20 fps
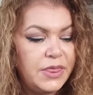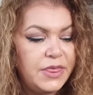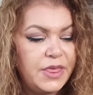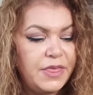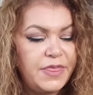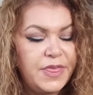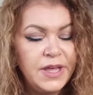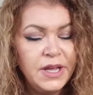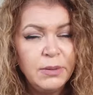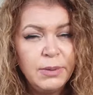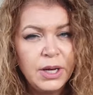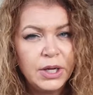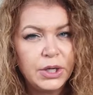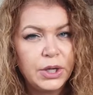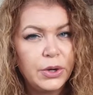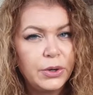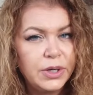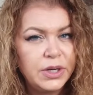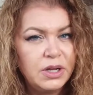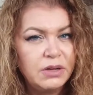The thing about
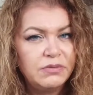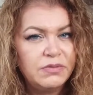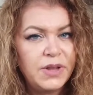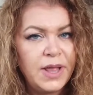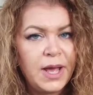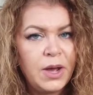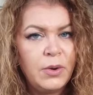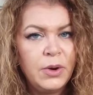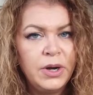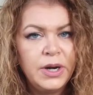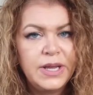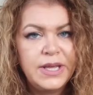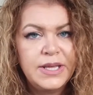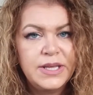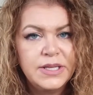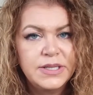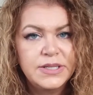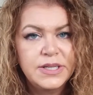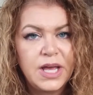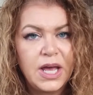coconut flour
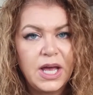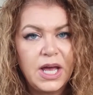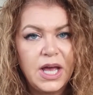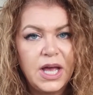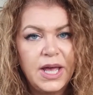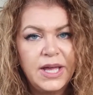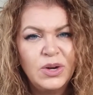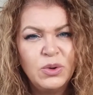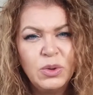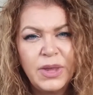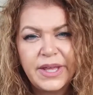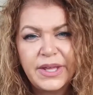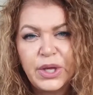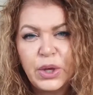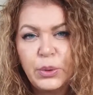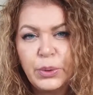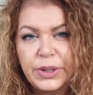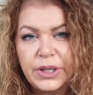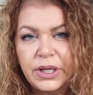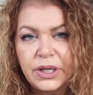is I don't like
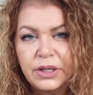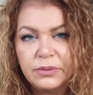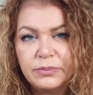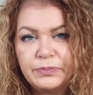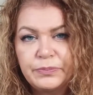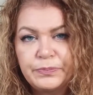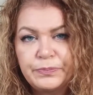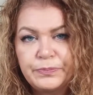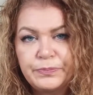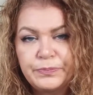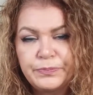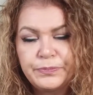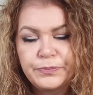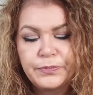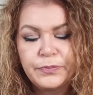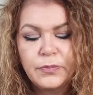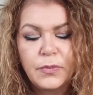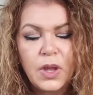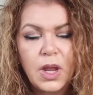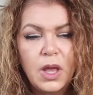coconut.
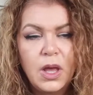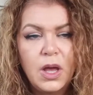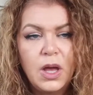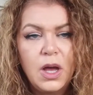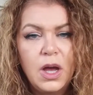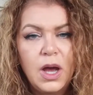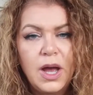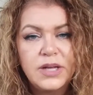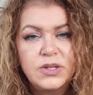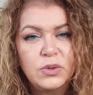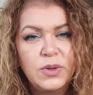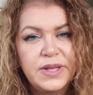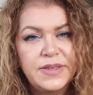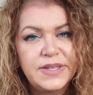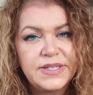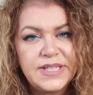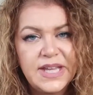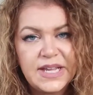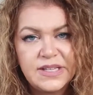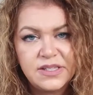I don't like
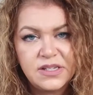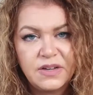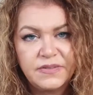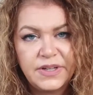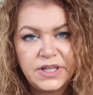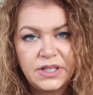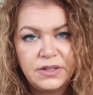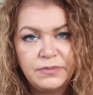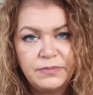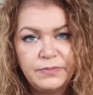the taste of it.